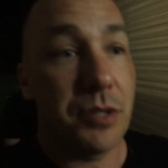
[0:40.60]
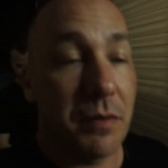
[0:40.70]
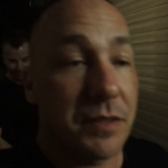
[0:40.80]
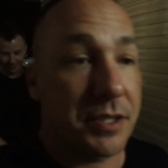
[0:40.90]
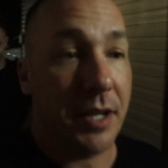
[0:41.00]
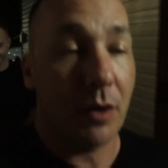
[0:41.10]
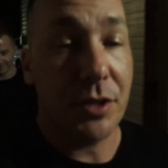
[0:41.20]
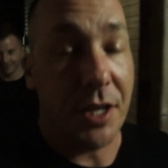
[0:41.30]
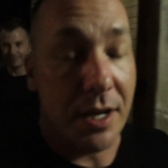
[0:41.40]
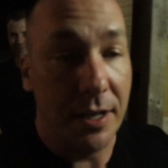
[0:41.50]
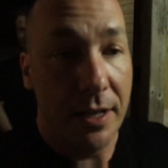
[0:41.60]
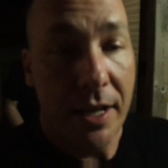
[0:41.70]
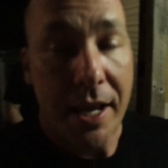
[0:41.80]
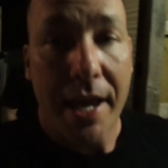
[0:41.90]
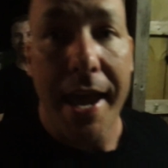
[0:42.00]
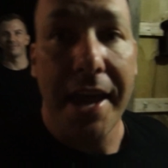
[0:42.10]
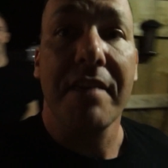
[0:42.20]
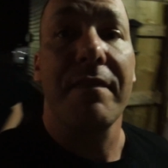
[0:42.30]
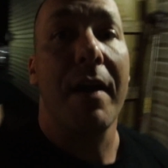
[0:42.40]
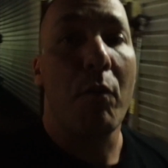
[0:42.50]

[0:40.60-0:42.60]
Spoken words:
Nova Scotia. And if I